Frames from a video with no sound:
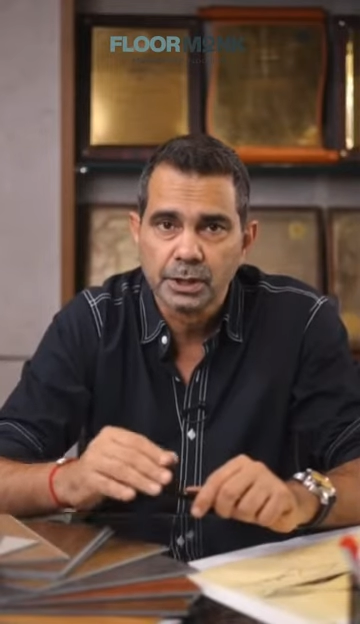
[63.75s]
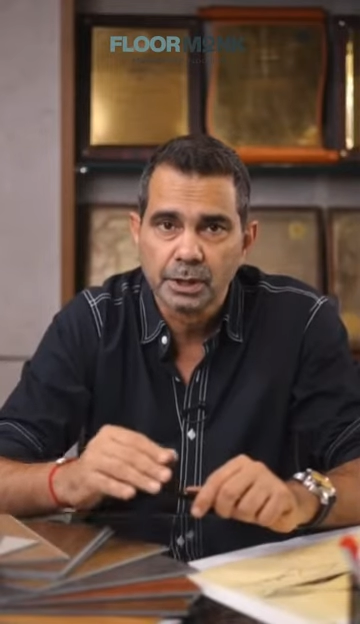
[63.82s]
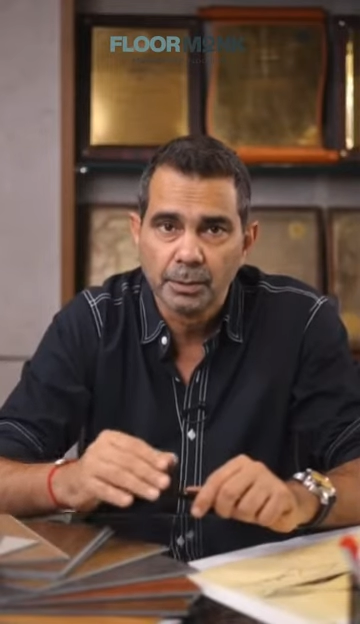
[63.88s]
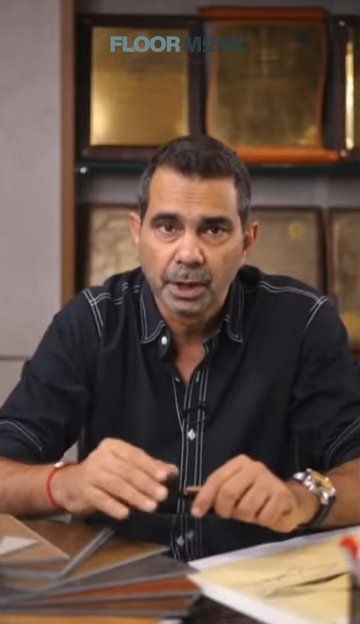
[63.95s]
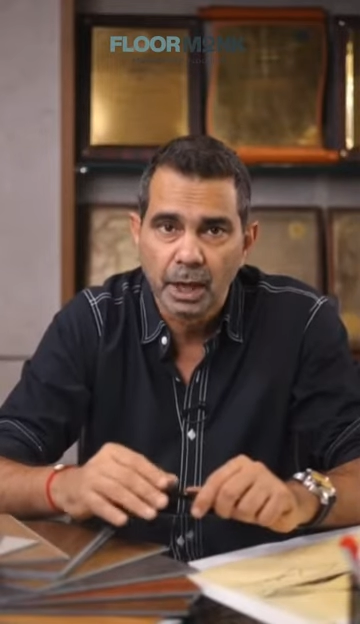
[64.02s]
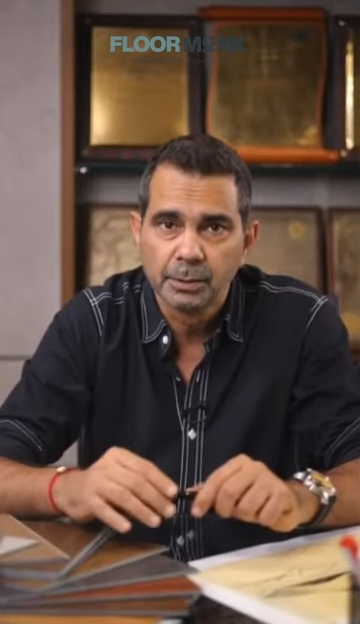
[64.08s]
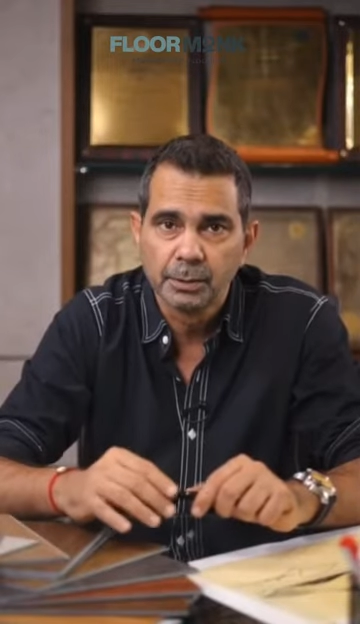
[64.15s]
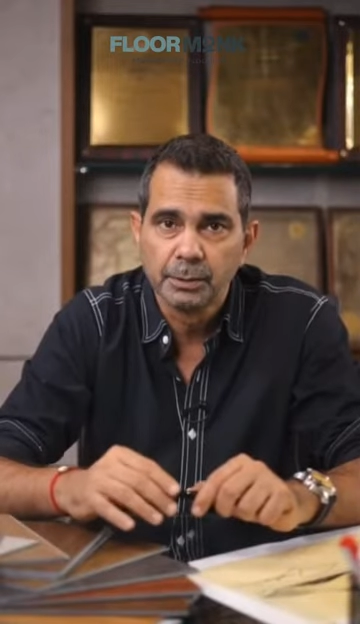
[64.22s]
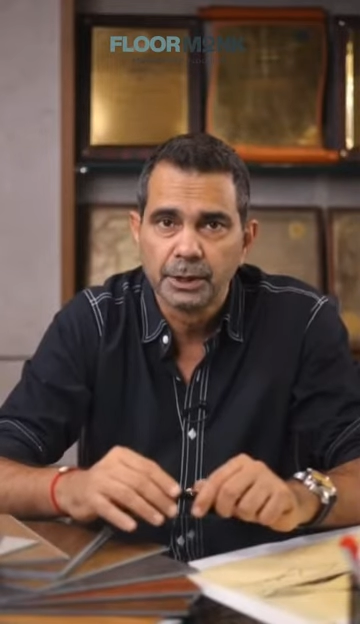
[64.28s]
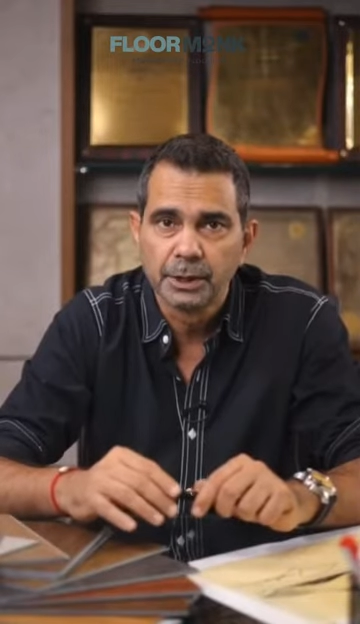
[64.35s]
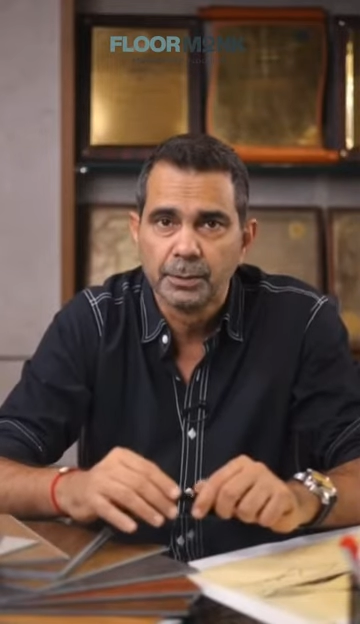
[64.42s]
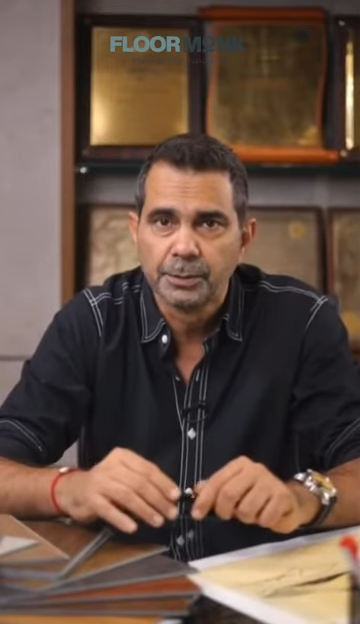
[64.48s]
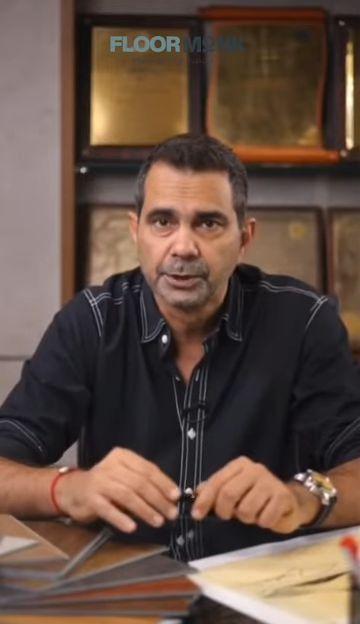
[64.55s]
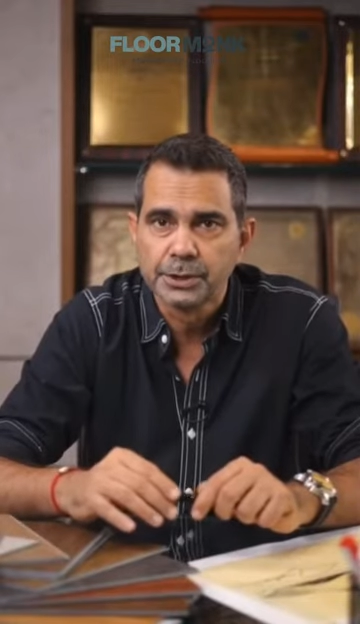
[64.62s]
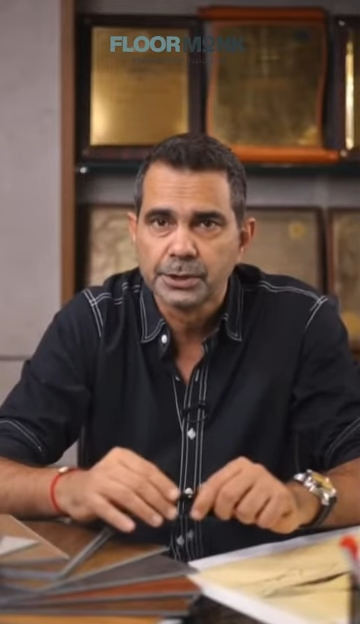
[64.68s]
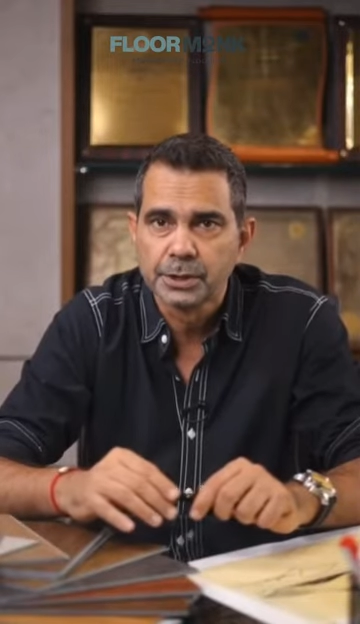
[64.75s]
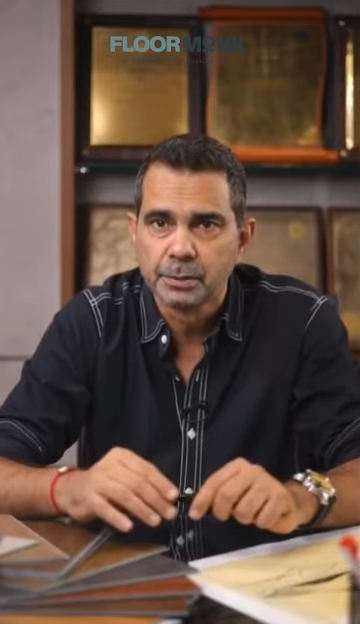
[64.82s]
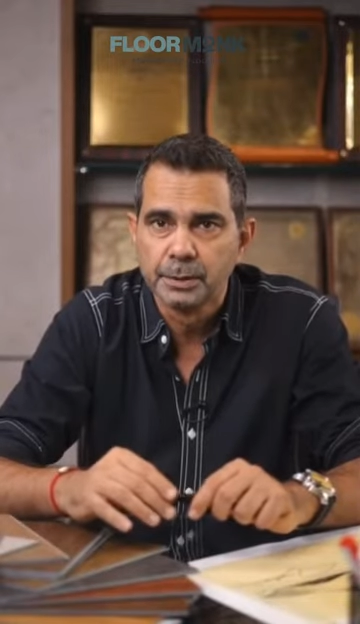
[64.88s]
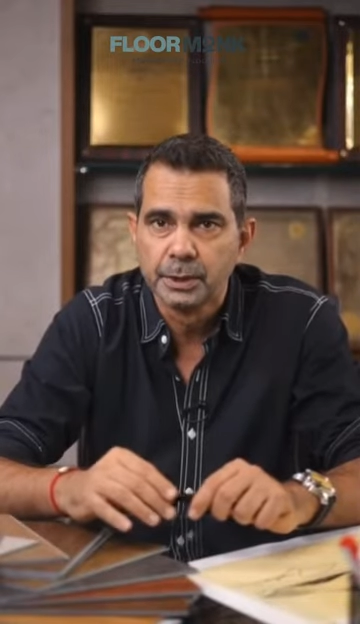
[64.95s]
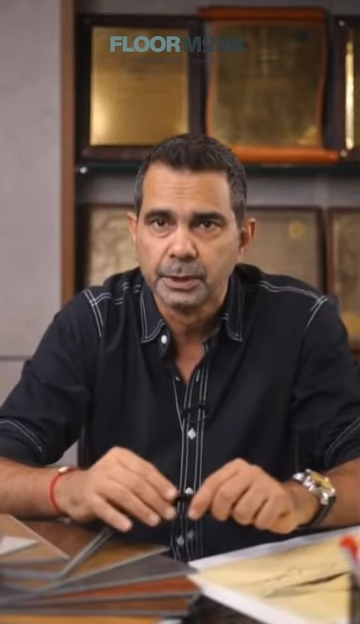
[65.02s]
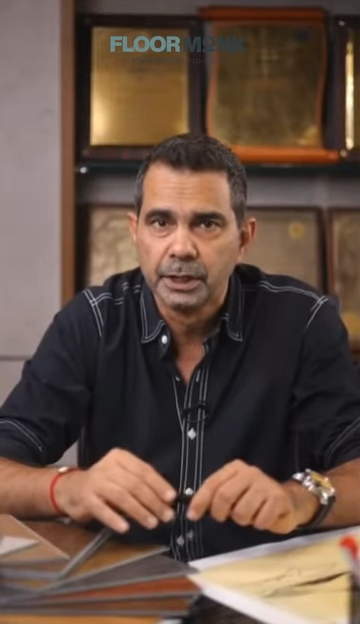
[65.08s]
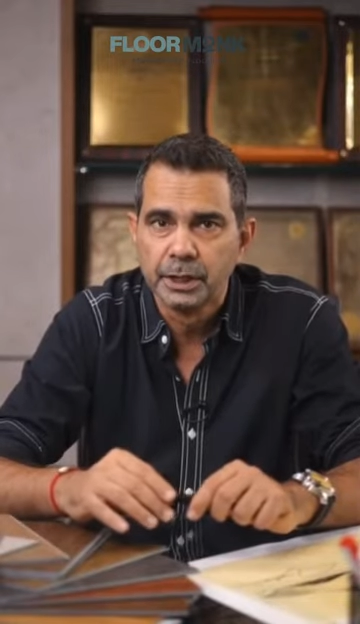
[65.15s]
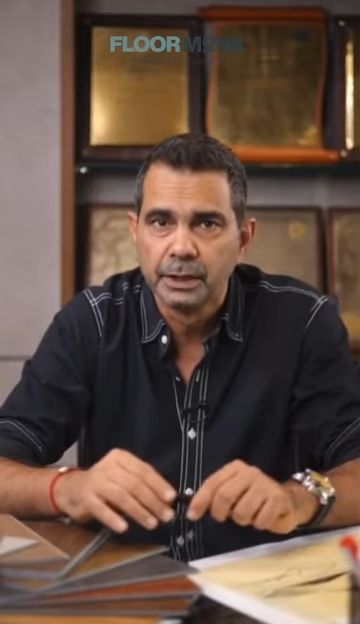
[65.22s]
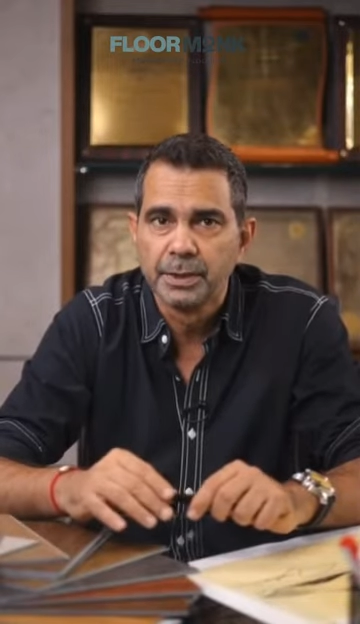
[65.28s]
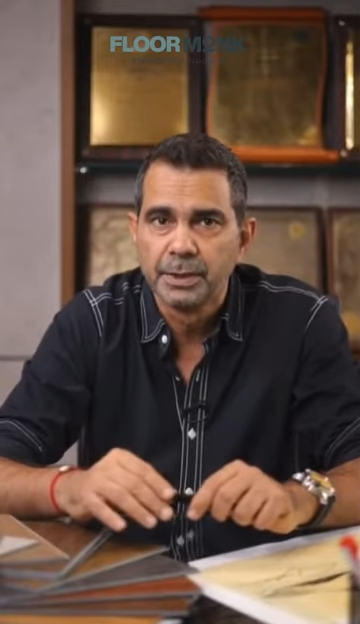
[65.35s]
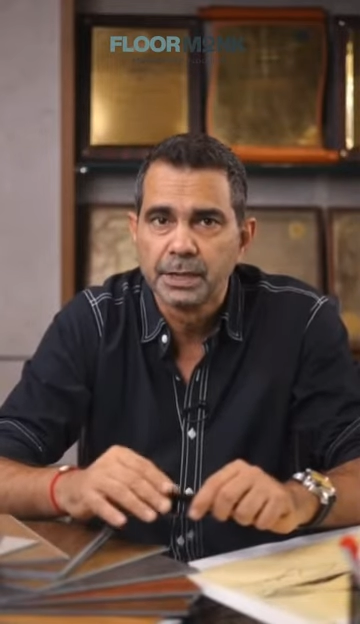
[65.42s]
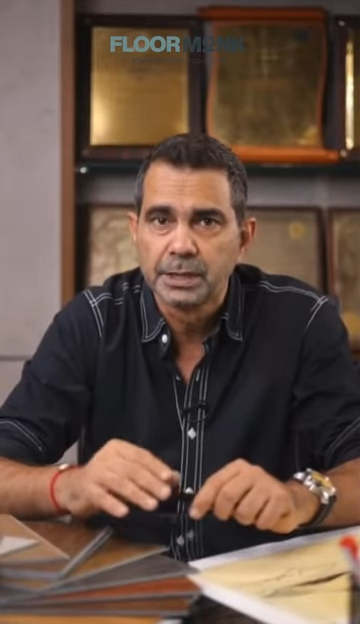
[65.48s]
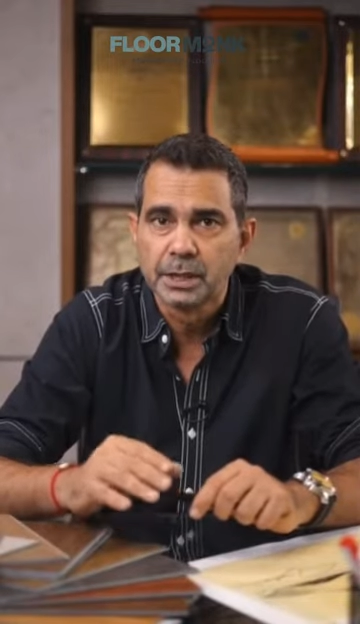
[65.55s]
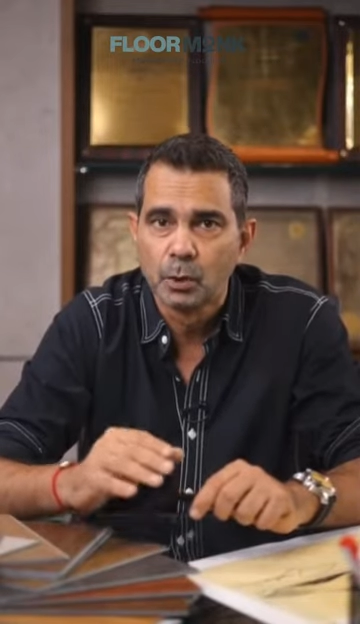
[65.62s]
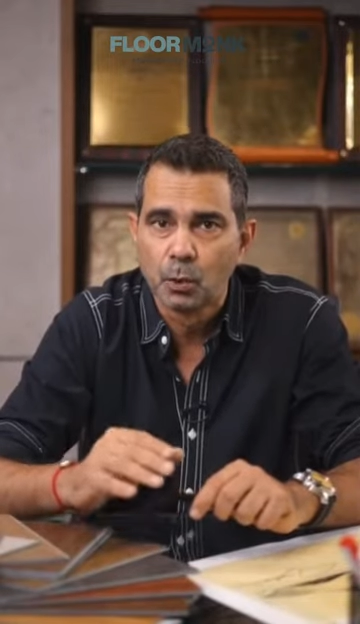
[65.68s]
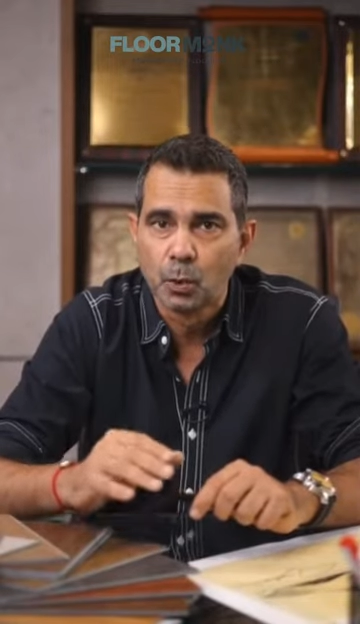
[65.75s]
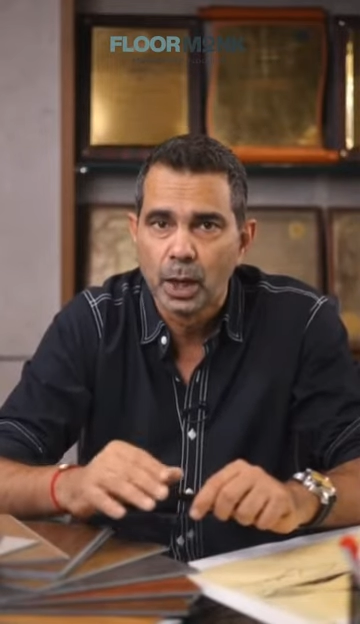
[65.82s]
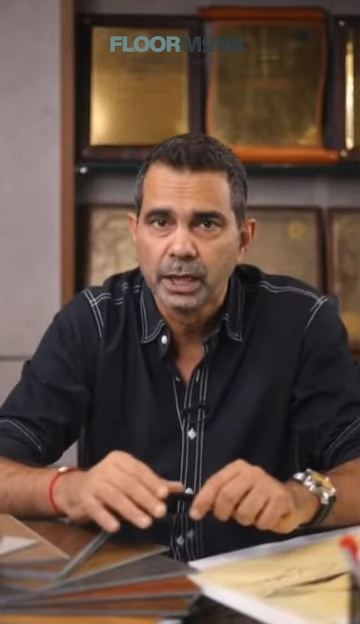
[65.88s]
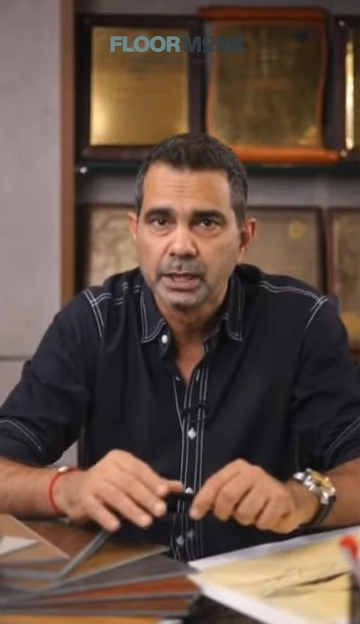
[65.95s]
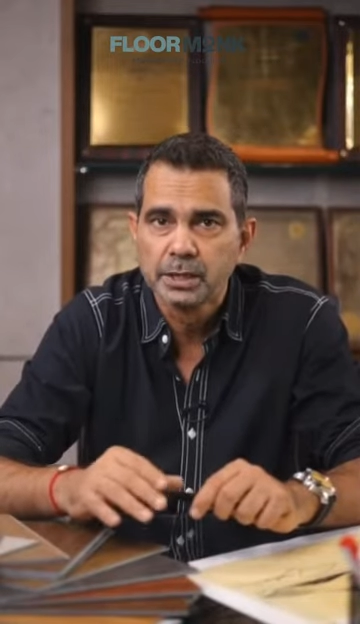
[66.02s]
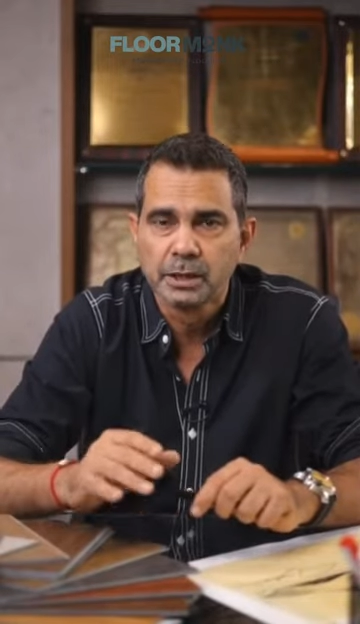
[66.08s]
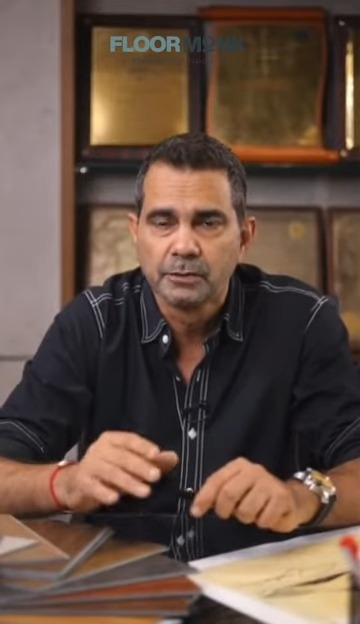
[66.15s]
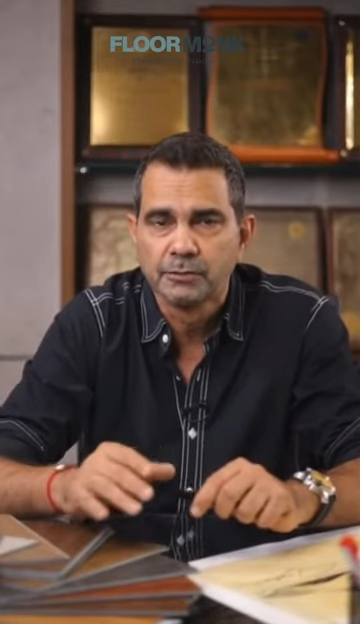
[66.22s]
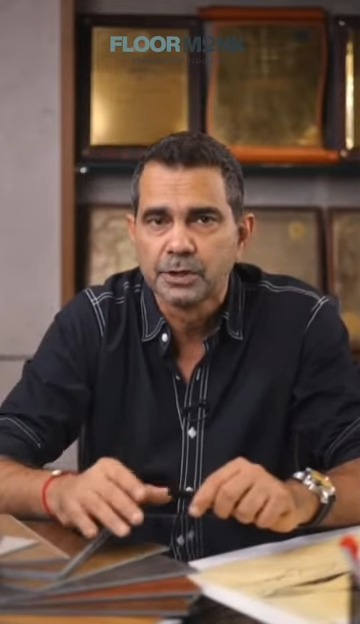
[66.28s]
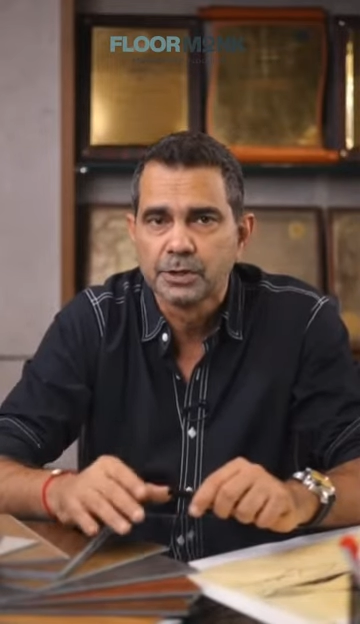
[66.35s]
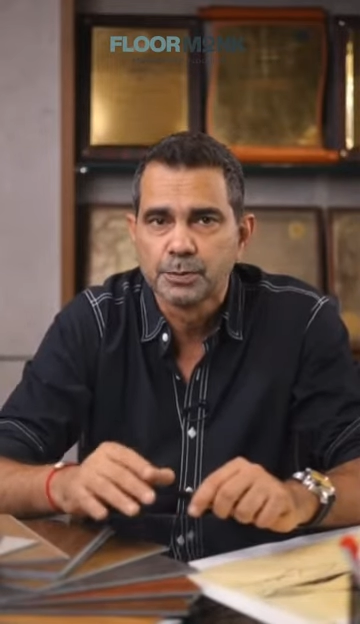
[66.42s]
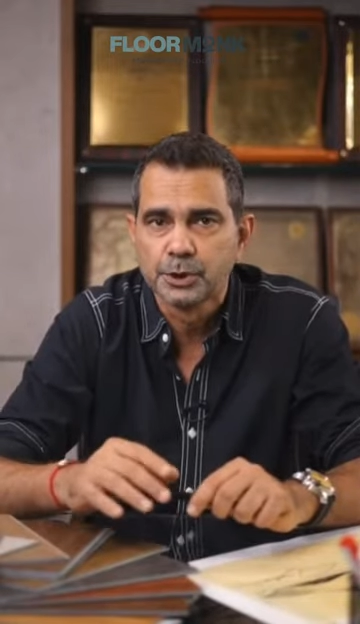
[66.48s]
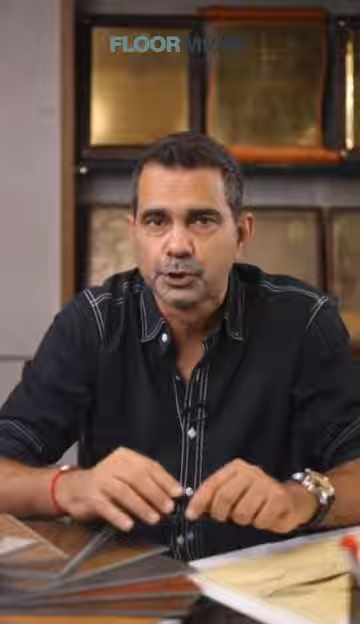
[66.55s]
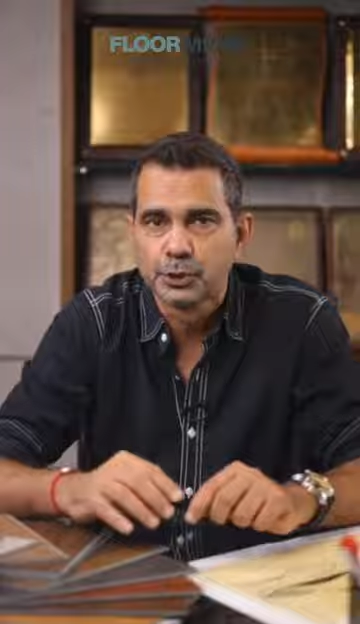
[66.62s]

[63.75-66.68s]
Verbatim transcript: remarkable temperature stability makes it a wise investment